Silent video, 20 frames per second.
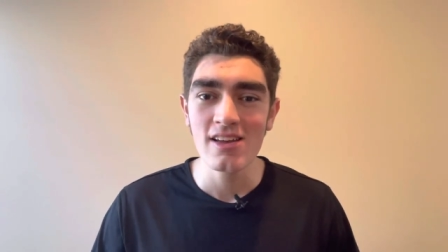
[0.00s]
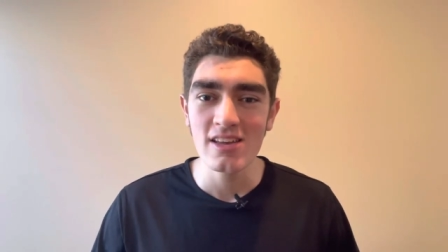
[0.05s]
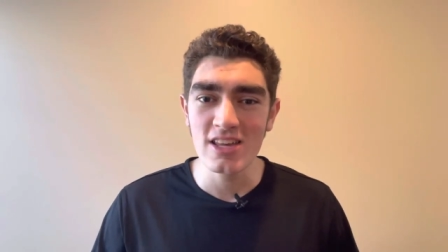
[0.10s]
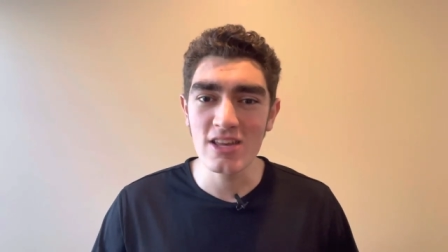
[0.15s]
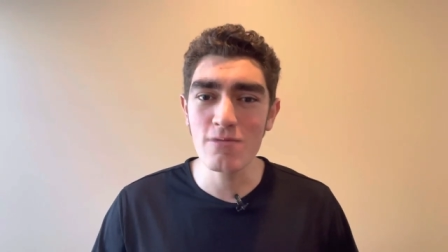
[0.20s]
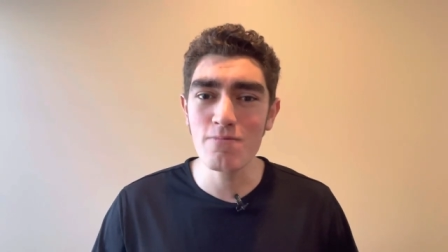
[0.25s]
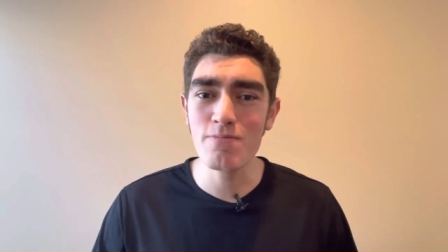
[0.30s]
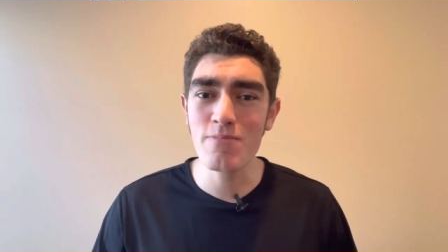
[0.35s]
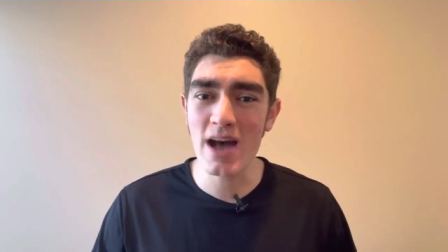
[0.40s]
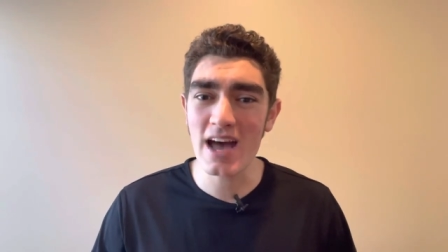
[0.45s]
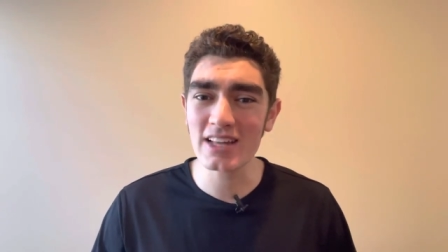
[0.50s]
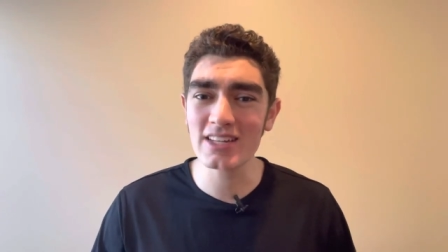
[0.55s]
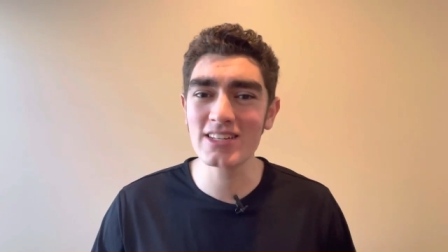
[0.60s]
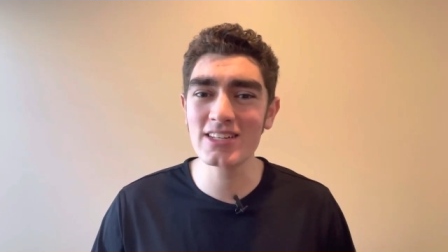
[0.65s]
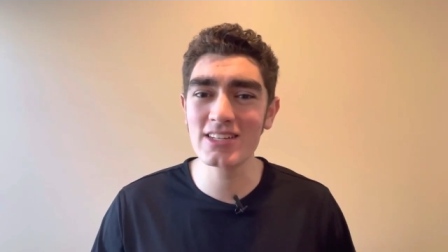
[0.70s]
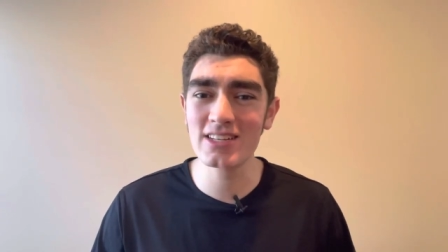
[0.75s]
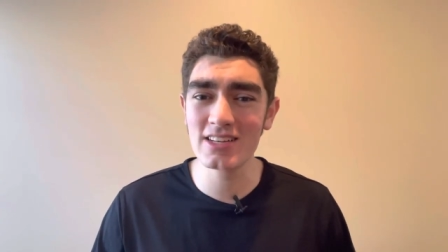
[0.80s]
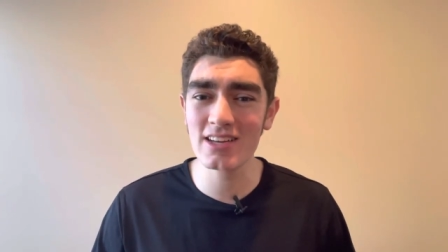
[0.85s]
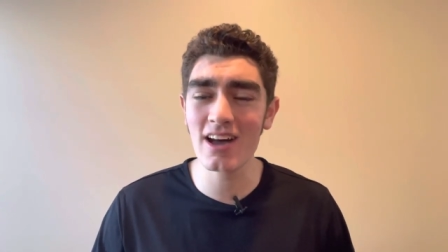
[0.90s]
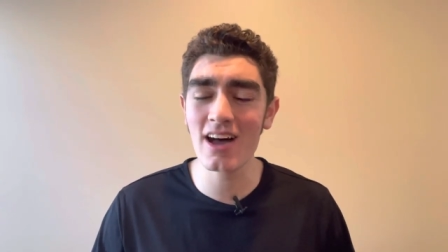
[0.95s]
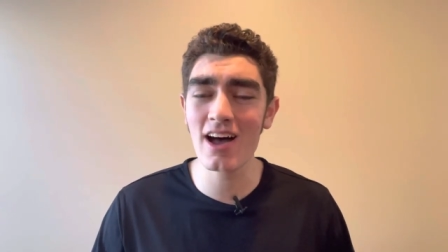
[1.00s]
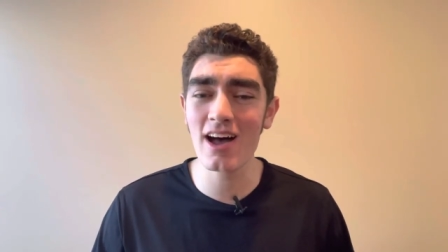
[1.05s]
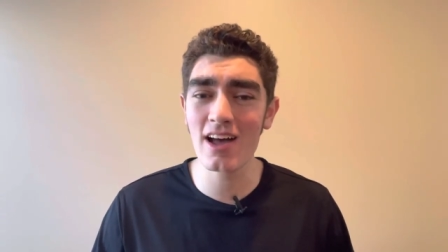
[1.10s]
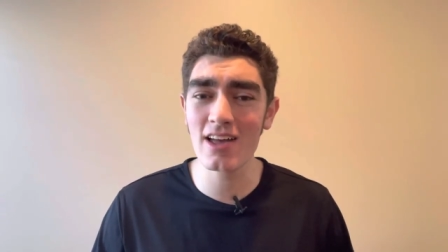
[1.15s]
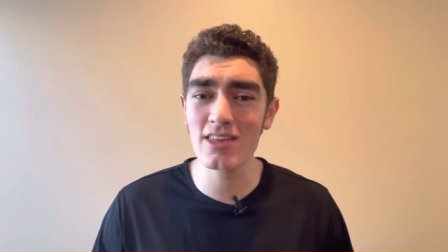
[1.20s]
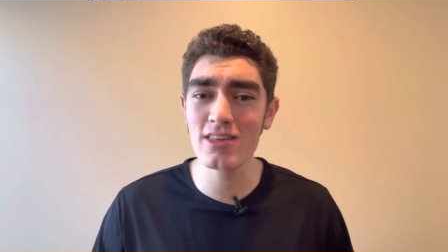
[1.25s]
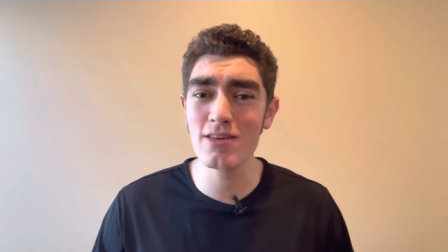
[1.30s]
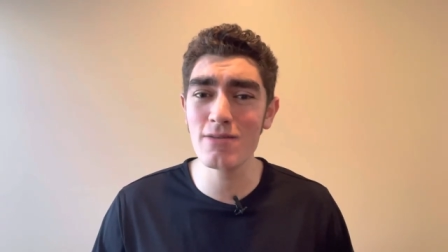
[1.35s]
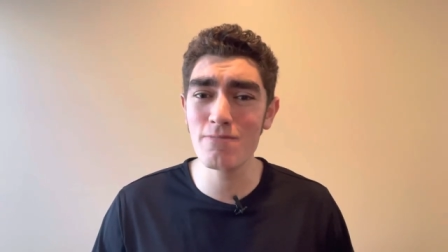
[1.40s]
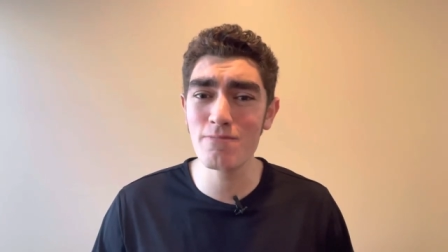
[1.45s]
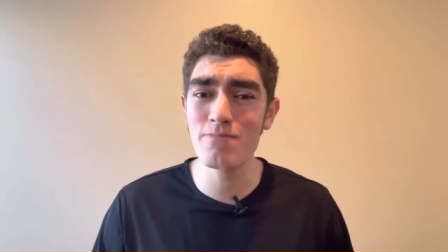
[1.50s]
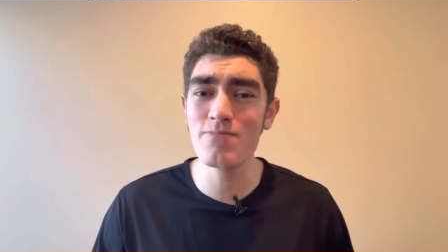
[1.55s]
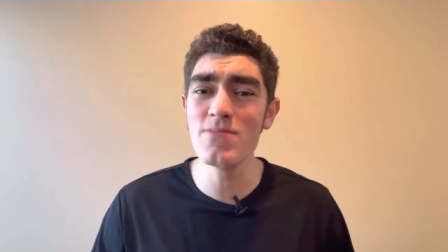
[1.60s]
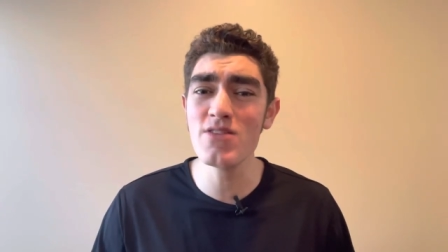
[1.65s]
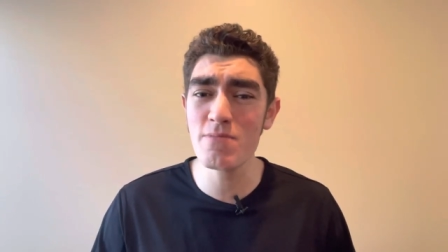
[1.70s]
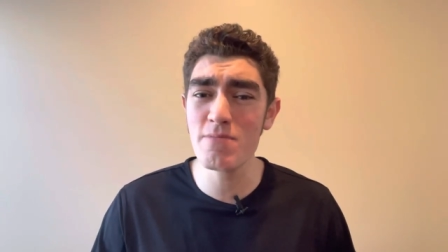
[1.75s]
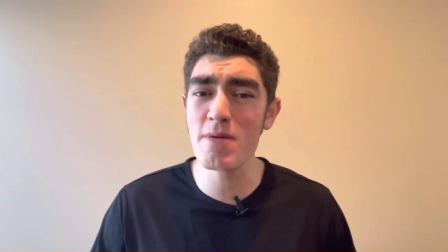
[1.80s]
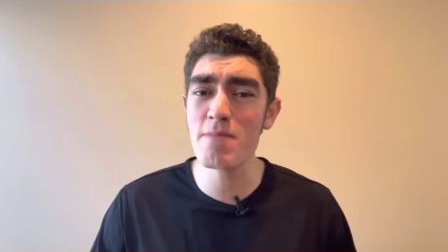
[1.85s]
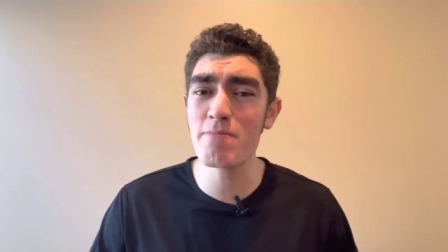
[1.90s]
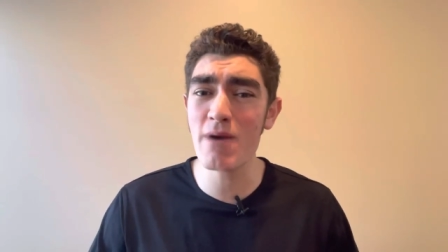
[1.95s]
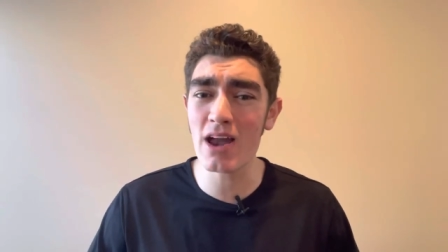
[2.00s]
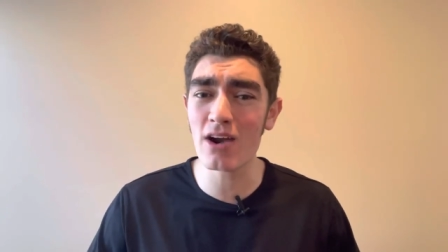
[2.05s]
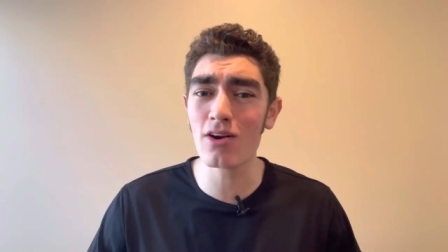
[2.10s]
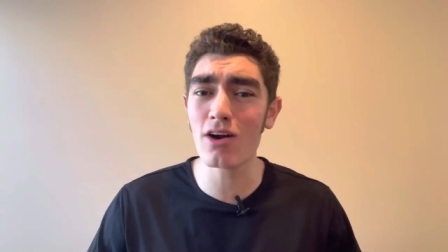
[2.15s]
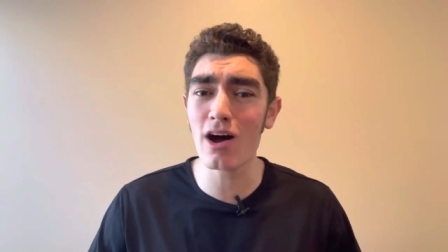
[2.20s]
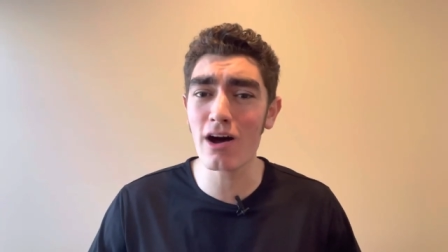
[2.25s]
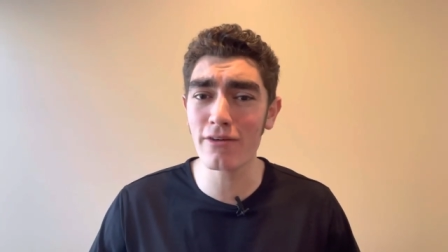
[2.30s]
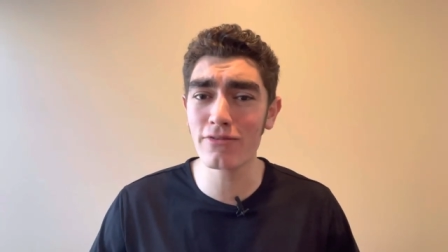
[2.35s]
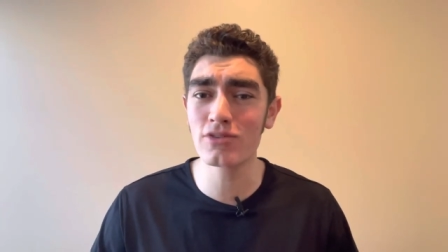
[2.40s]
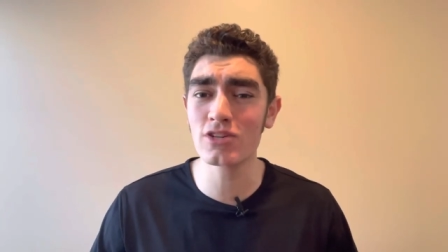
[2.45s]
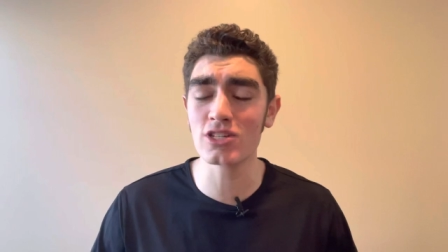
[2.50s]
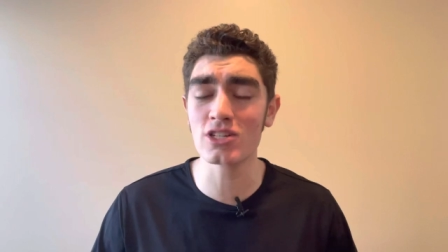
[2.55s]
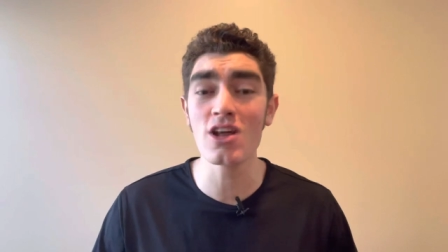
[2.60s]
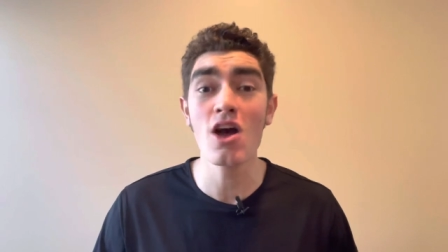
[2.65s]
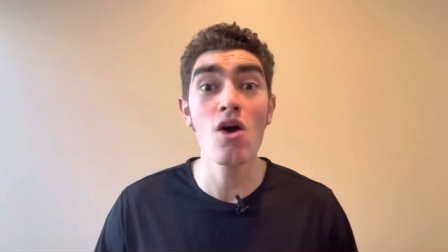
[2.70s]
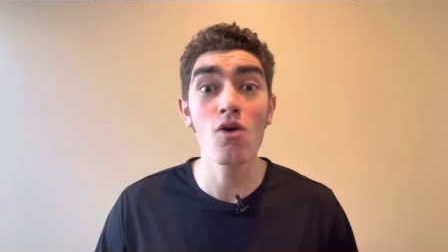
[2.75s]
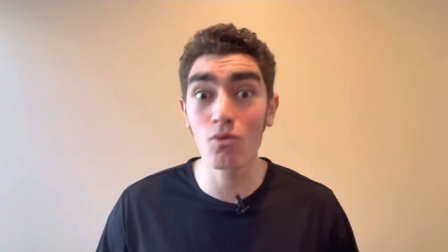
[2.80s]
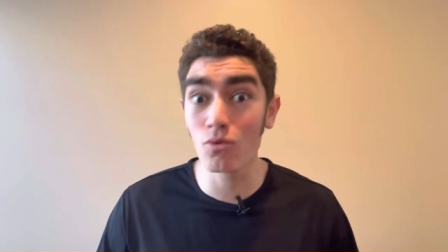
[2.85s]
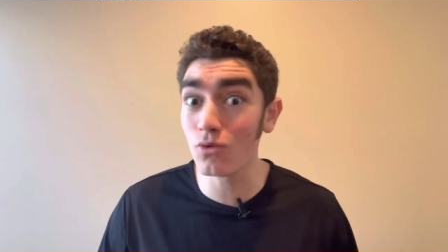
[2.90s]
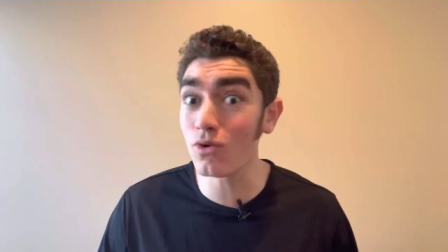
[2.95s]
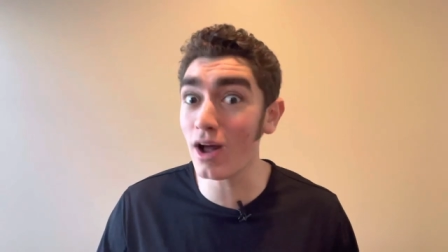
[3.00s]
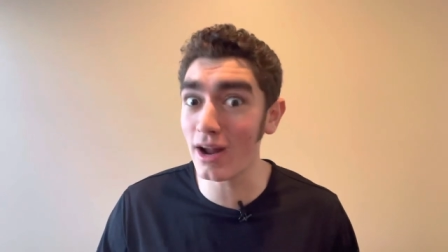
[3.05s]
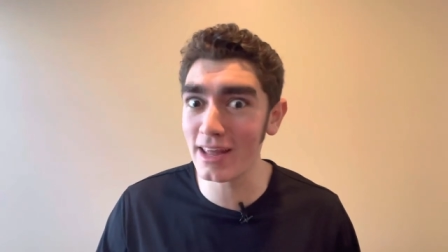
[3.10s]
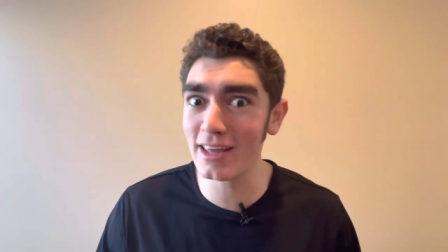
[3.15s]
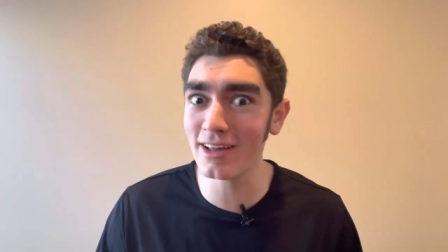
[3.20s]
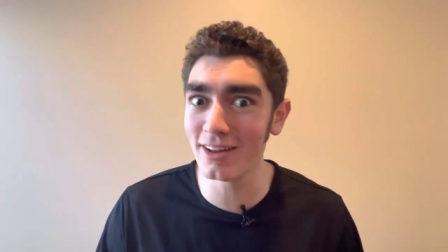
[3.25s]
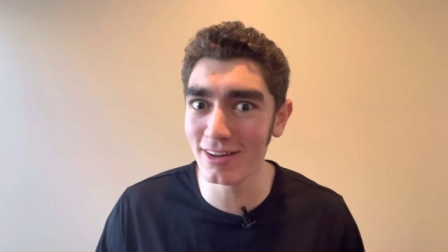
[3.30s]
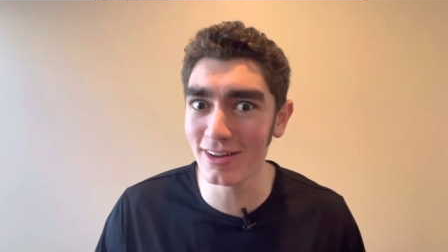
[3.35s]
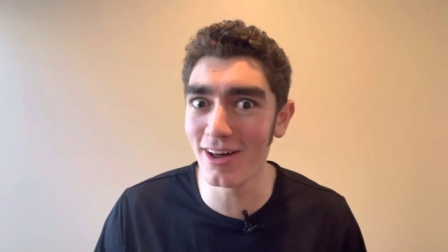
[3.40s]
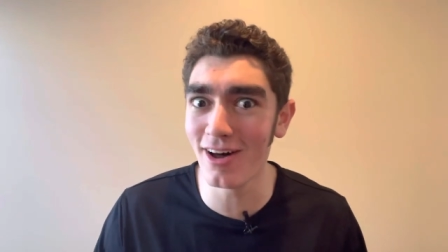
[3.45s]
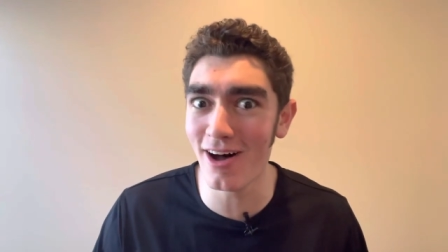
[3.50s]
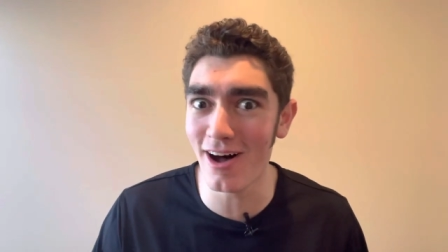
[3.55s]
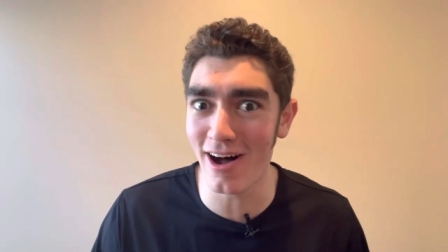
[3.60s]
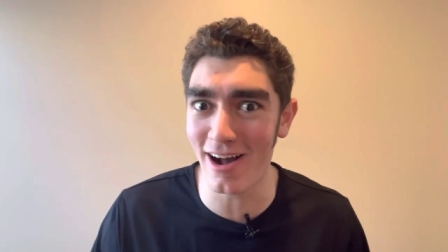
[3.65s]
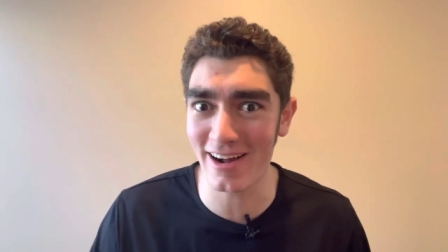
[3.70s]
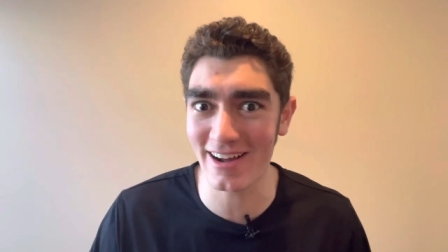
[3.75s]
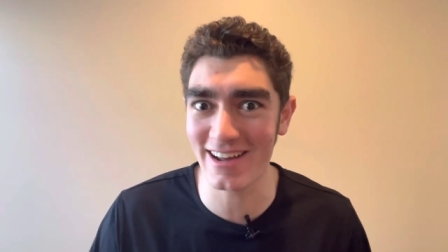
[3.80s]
you best uh, you you'd be better off just running along